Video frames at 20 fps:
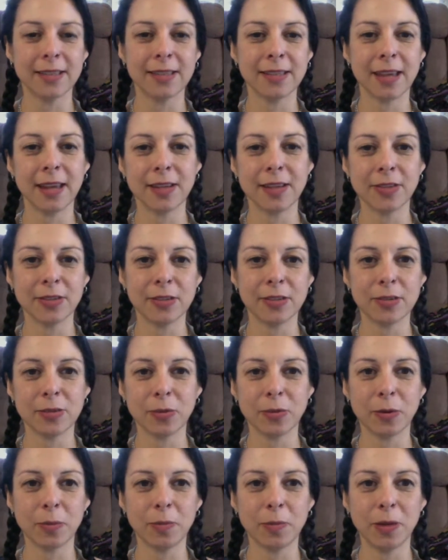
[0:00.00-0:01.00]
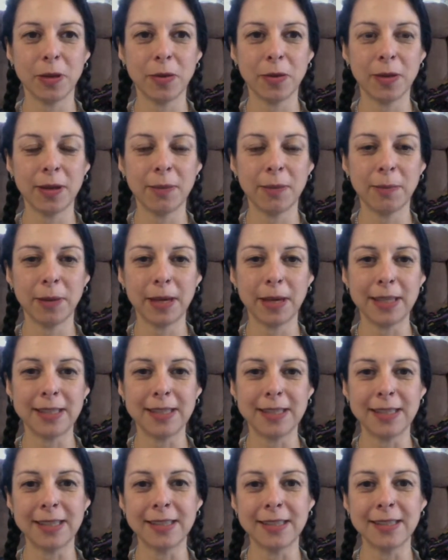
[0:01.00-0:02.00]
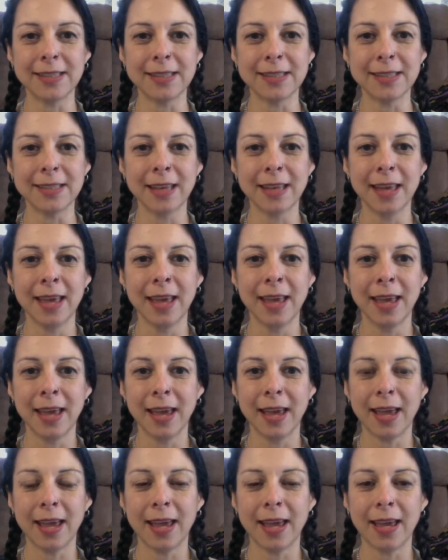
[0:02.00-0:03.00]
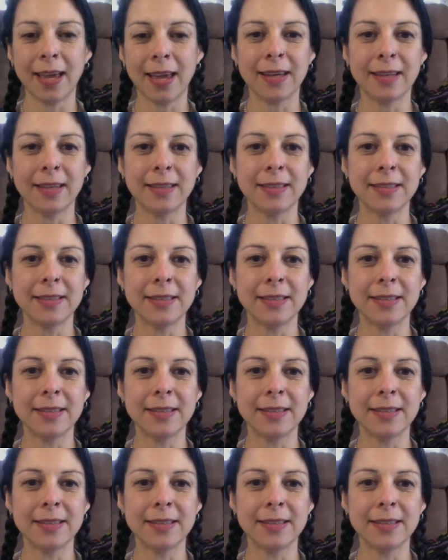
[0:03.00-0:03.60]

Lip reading: Cancer, Scorpio, and Pisces. And